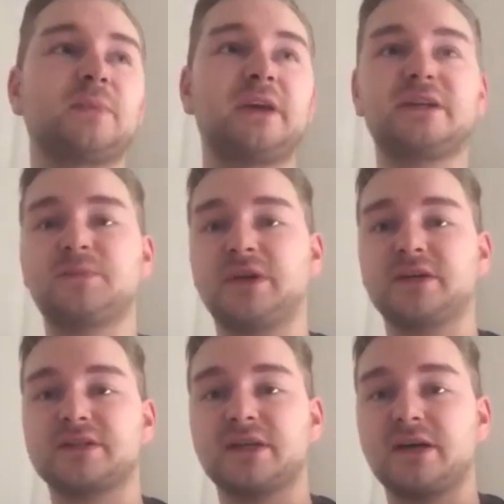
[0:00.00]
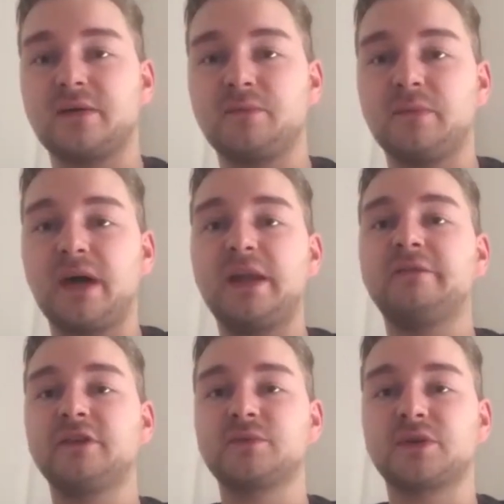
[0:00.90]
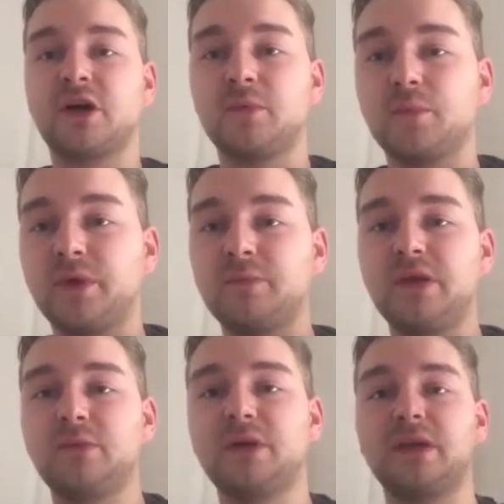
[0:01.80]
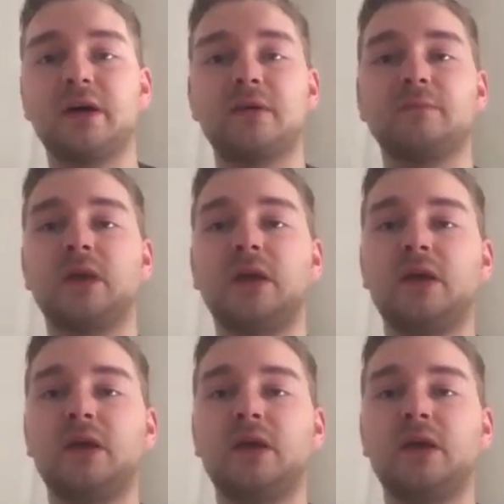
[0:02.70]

place because my nephews were coming with me with a